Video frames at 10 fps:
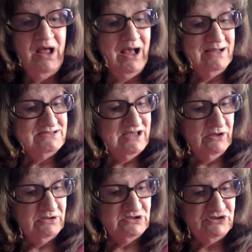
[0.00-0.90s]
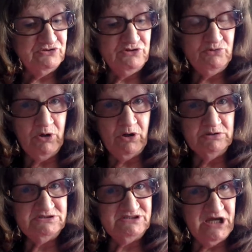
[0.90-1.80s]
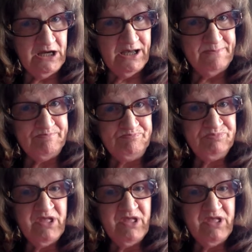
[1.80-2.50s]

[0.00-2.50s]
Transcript: I tell it to you all the time.